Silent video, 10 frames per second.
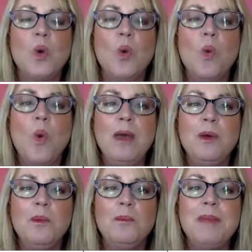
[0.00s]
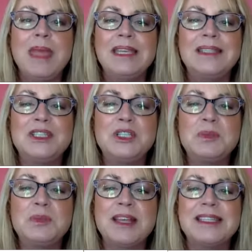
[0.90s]
What makes
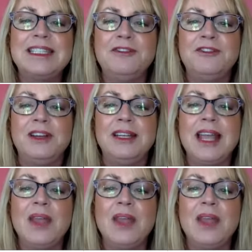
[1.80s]
Juice Plus different,